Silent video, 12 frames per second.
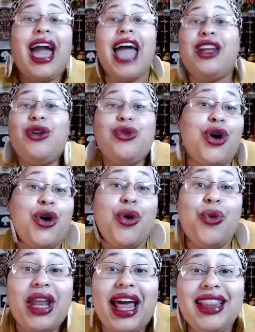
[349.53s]
I don't know
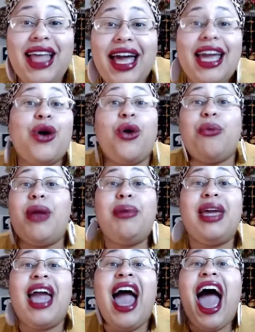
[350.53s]
what I like, or
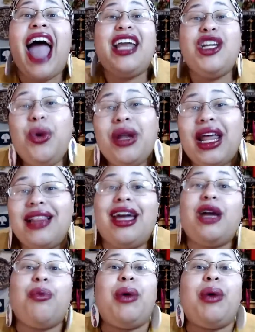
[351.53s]
maybe I know what I like,